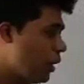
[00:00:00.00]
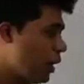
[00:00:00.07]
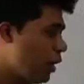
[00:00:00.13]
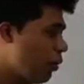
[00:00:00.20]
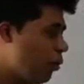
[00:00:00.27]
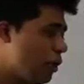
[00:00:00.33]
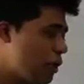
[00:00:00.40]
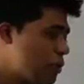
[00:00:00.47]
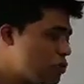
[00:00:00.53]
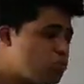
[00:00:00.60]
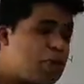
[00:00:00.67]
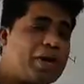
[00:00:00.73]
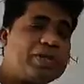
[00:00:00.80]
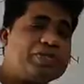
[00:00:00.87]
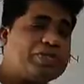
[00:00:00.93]
And only the
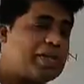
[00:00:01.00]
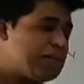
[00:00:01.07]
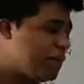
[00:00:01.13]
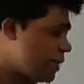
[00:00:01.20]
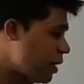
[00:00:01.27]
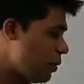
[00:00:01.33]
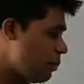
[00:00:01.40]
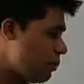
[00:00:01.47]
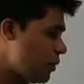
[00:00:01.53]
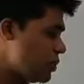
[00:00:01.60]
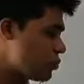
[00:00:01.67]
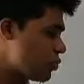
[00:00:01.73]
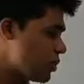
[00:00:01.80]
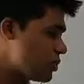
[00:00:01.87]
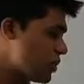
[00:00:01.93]
square is there, then come B
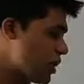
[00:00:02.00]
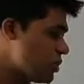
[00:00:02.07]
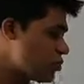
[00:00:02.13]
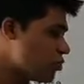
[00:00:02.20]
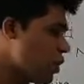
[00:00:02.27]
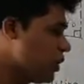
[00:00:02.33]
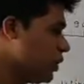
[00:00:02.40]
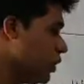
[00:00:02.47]
square sin square